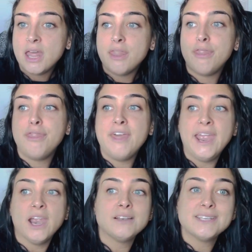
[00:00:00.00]

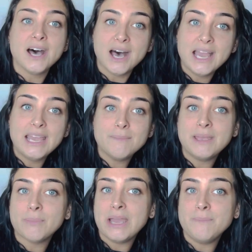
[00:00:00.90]
their time,
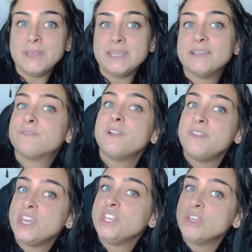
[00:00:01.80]
it might be different
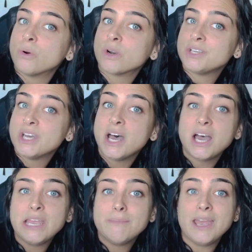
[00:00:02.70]
than your
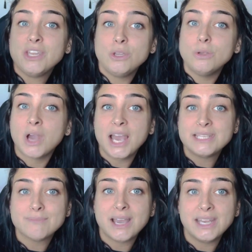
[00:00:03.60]
time, and you guys
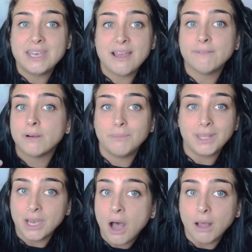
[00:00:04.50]
might never
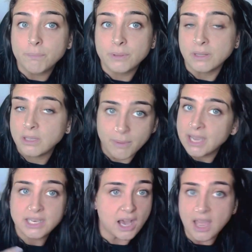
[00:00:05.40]
meet up. You
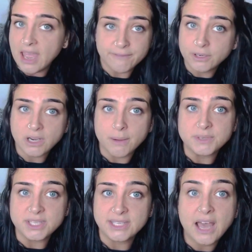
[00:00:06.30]
might not ever come
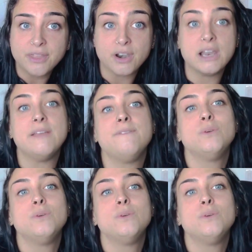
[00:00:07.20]
together if you